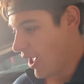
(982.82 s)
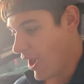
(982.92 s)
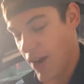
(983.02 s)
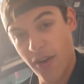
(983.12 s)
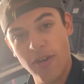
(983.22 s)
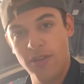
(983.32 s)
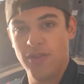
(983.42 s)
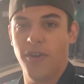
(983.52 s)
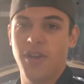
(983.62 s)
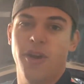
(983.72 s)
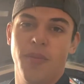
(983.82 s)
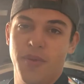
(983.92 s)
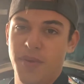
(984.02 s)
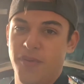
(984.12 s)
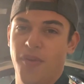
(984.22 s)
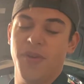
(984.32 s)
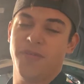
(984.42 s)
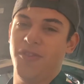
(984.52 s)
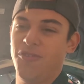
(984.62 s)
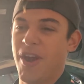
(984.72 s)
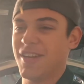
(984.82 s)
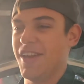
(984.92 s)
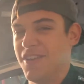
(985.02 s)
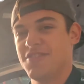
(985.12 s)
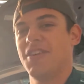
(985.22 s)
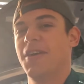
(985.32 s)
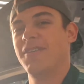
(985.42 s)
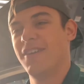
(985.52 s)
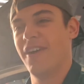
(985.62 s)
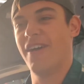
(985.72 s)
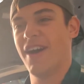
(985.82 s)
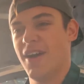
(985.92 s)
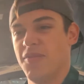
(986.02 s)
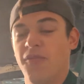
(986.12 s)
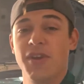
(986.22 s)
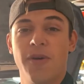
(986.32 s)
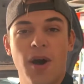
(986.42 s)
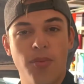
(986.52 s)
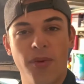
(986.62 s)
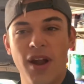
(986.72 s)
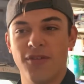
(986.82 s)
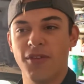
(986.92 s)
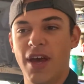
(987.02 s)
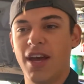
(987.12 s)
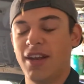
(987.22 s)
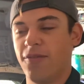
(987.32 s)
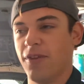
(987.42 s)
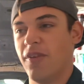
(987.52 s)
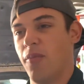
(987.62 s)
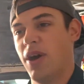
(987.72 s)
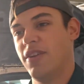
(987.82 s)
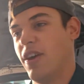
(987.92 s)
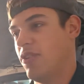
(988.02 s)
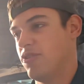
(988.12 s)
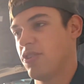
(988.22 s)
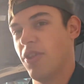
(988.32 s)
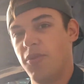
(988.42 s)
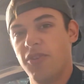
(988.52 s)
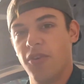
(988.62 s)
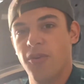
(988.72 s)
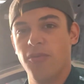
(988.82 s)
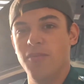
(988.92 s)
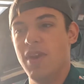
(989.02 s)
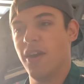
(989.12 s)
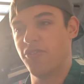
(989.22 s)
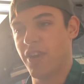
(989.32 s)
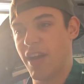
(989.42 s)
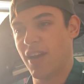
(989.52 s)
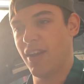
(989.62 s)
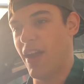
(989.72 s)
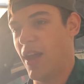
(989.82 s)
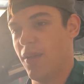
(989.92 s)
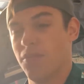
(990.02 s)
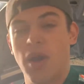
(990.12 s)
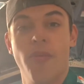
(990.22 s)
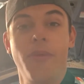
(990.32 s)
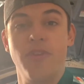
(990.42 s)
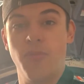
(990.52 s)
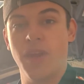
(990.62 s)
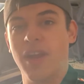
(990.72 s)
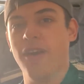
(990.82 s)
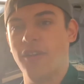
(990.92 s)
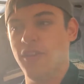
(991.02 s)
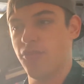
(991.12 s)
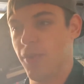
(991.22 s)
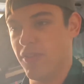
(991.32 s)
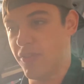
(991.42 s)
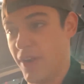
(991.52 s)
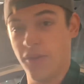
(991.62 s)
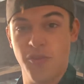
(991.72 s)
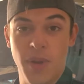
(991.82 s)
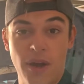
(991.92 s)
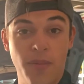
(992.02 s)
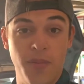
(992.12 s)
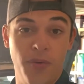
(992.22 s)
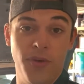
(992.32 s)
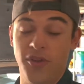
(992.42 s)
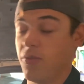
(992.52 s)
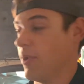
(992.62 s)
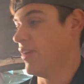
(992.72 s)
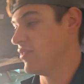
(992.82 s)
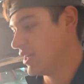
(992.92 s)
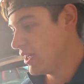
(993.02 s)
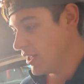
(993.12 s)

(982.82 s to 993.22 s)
And you already know I'm gonna be filming for the track day, so I'll have a video up right after that. Definitely have a montage, clips of me on track, and probably spinning out at least once. If I don't spin out, I'm gonna be really surprised.